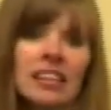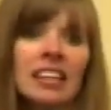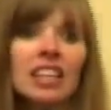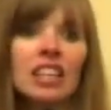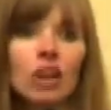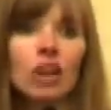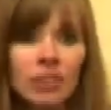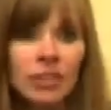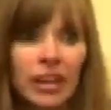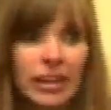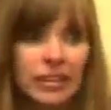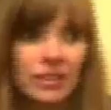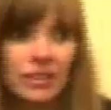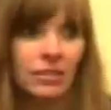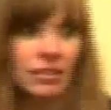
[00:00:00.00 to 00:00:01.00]
then get over
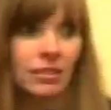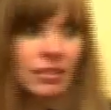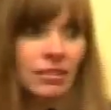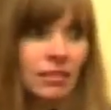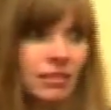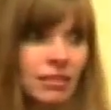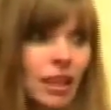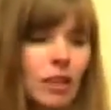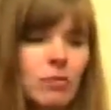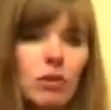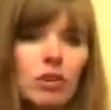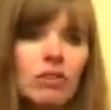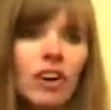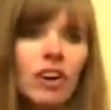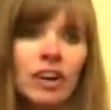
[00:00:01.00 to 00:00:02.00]
it and
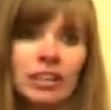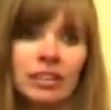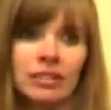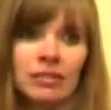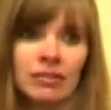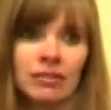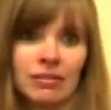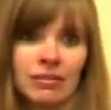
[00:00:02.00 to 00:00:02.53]
move on.